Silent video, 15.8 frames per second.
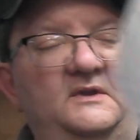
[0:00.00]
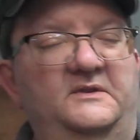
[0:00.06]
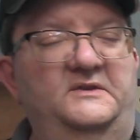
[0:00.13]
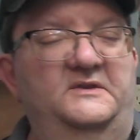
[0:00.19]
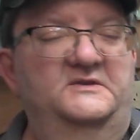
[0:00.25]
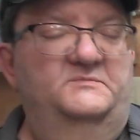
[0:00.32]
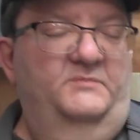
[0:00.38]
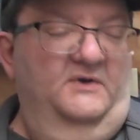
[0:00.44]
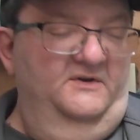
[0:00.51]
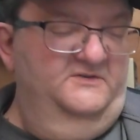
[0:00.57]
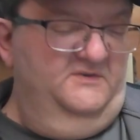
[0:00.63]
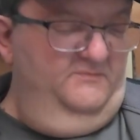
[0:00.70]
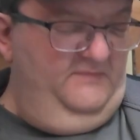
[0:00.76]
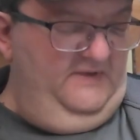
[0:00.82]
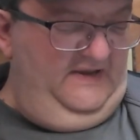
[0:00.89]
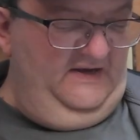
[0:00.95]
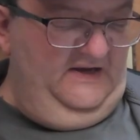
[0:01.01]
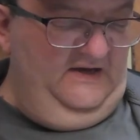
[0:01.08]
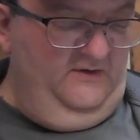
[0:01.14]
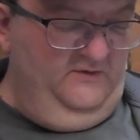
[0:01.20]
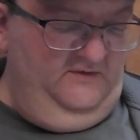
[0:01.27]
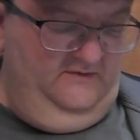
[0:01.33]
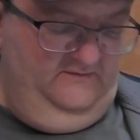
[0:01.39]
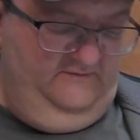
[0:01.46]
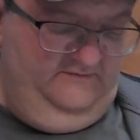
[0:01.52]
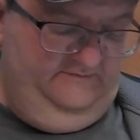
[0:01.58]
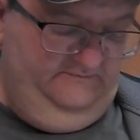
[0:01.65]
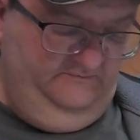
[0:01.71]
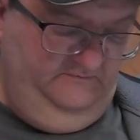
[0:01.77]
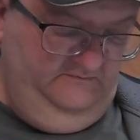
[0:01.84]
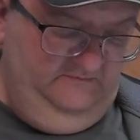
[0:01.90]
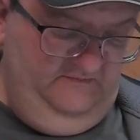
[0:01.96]
these parts are made out of.
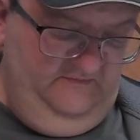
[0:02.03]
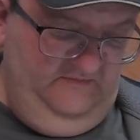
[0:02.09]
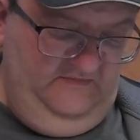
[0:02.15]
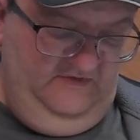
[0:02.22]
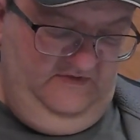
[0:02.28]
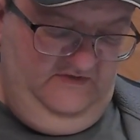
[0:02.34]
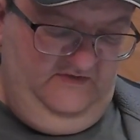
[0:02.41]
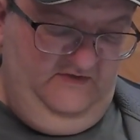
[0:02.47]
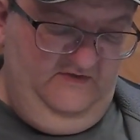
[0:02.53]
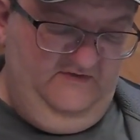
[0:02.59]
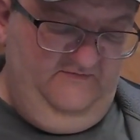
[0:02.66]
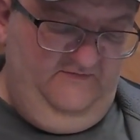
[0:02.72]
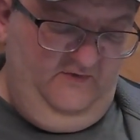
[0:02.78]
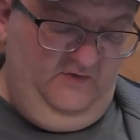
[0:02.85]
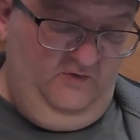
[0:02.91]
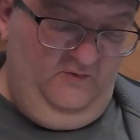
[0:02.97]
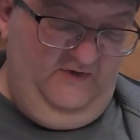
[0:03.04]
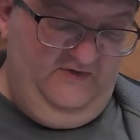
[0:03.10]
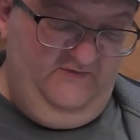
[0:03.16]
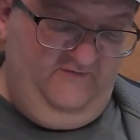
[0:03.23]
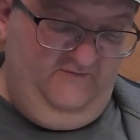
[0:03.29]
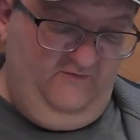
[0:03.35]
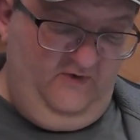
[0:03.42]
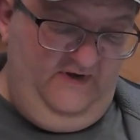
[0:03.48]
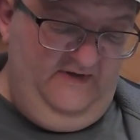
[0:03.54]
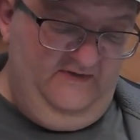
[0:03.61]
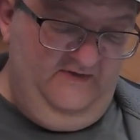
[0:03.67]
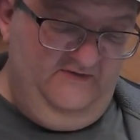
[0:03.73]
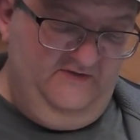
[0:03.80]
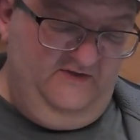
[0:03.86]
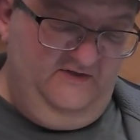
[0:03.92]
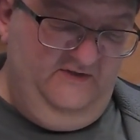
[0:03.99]
So this photo-etched fret
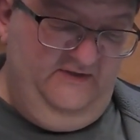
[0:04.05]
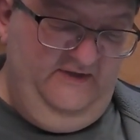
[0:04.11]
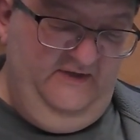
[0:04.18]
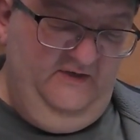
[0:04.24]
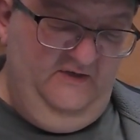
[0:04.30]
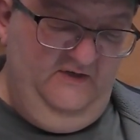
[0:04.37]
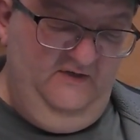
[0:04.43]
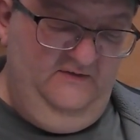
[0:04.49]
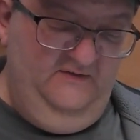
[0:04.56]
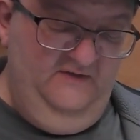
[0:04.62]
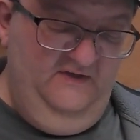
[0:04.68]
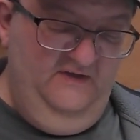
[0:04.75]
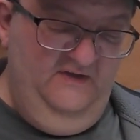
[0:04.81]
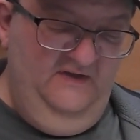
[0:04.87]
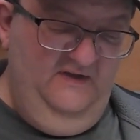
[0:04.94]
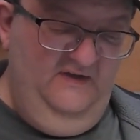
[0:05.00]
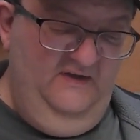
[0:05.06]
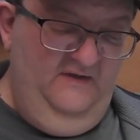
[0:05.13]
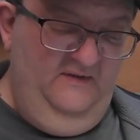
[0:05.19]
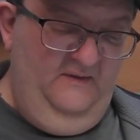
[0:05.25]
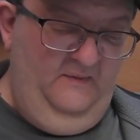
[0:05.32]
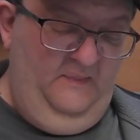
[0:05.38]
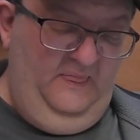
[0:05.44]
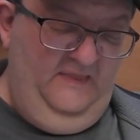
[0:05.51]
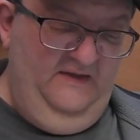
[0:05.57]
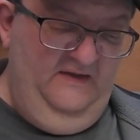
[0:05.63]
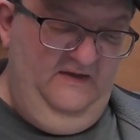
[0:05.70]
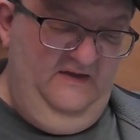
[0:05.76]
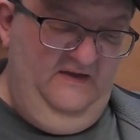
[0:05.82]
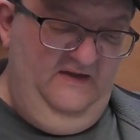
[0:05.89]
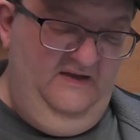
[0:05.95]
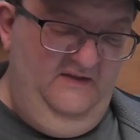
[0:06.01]
is a clear,
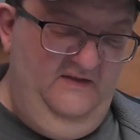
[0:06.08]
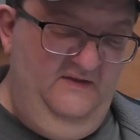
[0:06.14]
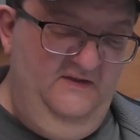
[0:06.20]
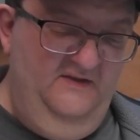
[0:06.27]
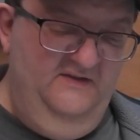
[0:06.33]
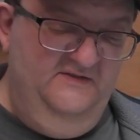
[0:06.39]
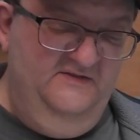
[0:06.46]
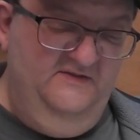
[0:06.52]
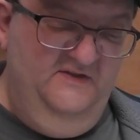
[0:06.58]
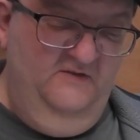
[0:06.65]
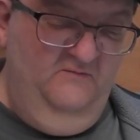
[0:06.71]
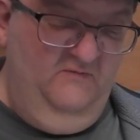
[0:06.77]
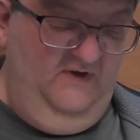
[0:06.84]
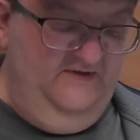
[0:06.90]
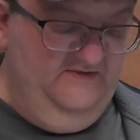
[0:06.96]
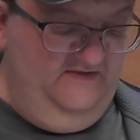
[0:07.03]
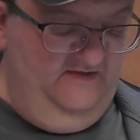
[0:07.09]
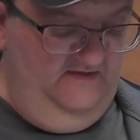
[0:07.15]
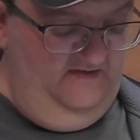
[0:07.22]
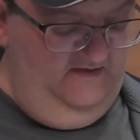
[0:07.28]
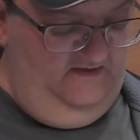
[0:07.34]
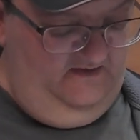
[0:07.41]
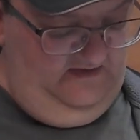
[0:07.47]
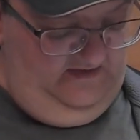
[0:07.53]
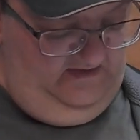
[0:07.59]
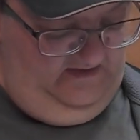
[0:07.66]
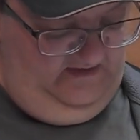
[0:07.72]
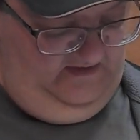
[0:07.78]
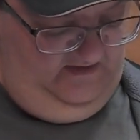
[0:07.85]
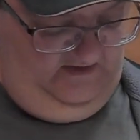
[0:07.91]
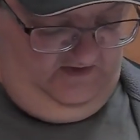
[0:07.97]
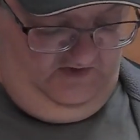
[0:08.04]
and then there's the resin, and
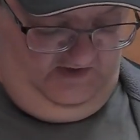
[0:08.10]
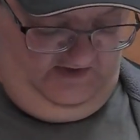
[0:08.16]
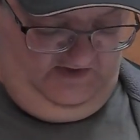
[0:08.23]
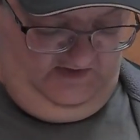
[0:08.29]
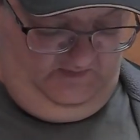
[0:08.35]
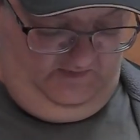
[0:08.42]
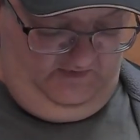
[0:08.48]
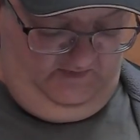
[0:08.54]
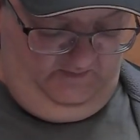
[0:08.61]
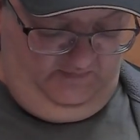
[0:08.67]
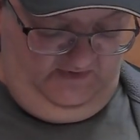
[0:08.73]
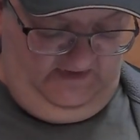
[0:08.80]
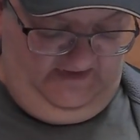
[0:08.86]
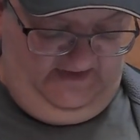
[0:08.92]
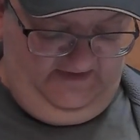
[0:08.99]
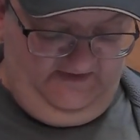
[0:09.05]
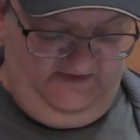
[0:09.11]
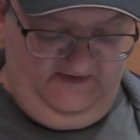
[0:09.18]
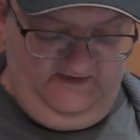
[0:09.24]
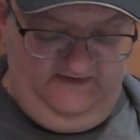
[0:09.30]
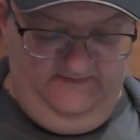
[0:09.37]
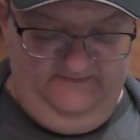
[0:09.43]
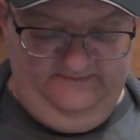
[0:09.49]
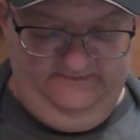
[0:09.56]
then the injection molded plastic.